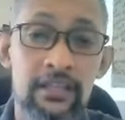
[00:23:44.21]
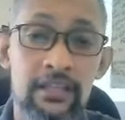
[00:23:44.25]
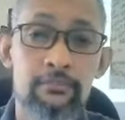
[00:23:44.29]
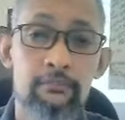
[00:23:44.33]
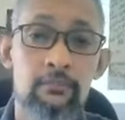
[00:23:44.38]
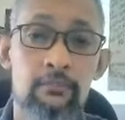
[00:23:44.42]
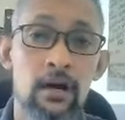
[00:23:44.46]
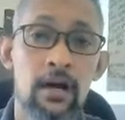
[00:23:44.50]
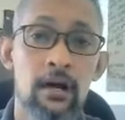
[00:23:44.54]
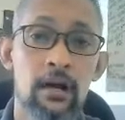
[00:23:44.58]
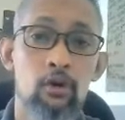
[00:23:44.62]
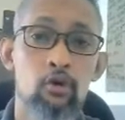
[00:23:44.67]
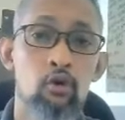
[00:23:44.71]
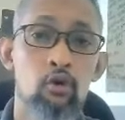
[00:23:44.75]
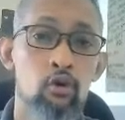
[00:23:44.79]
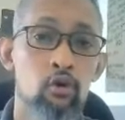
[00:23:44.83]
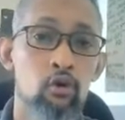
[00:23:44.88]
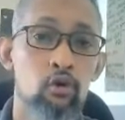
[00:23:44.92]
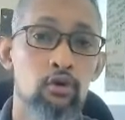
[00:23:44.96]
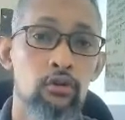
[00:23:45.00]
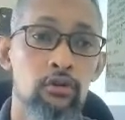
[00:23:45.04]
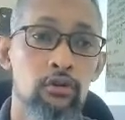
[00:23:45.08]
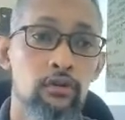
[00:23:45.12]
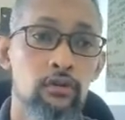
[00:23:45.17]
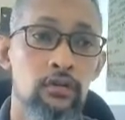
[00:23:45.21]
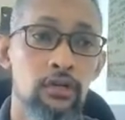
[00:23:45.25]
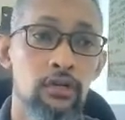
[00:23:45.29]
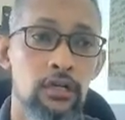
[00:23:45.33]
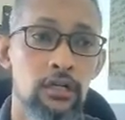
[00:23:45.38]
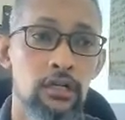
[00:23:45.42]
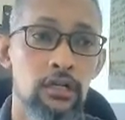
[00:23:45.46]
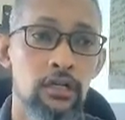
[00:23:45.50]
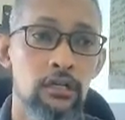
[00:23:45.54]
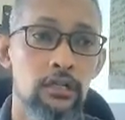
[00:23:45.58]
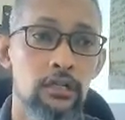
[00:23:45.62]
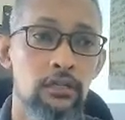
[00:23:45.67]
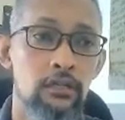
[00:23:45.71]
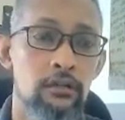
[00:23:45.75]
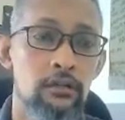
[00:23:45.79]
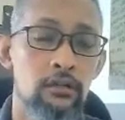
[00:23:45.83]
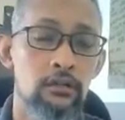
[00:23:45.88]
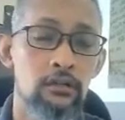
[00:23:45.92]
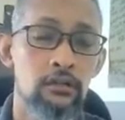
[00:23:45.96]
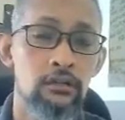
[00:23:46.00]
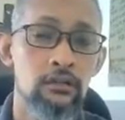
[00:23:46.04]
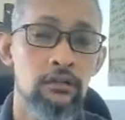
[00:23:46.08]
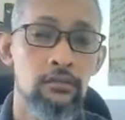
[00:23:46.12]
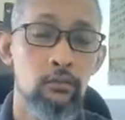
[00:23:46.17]
my own
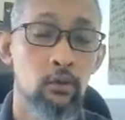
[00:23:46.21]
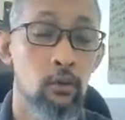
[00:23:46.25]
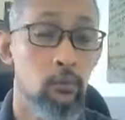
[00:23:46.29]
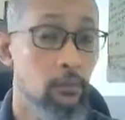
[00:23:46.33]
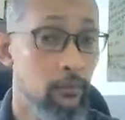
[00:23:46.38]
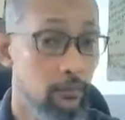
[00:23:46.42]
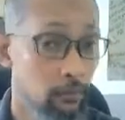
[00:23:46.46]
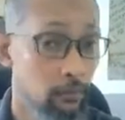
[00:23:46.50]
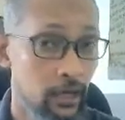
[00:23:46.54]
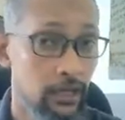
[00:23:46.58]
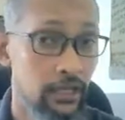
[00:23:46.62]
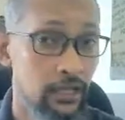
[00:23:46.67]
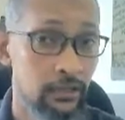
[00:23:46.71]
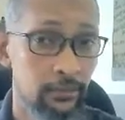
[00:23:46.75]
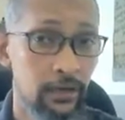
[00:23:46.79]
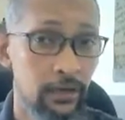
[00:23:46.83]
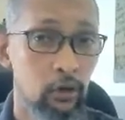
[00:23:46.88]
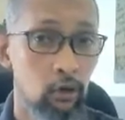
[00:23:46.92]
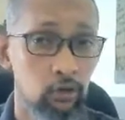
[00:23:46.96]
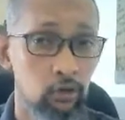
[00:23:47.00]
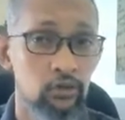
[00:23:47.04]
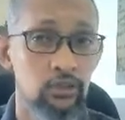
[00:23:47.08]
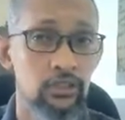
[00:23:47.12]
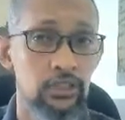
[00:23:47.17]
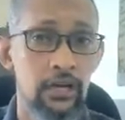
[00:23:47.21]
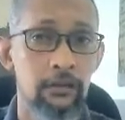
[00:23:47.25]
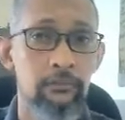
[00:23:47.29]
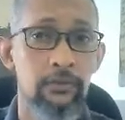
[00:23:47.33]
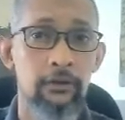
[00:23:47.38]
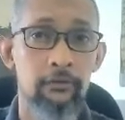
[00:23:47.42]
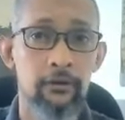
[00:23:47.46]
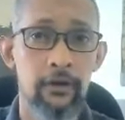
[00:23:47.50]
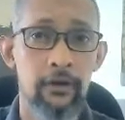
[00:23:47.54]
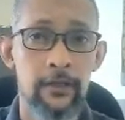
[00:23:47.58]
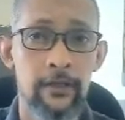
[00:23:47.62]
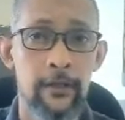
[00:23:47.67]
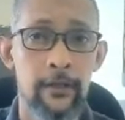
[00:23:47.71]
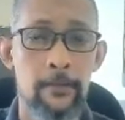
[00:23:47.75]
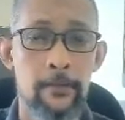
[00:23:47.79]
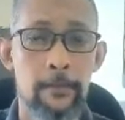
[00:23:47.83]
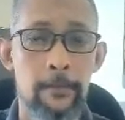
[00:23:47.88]
in my own channel, okay.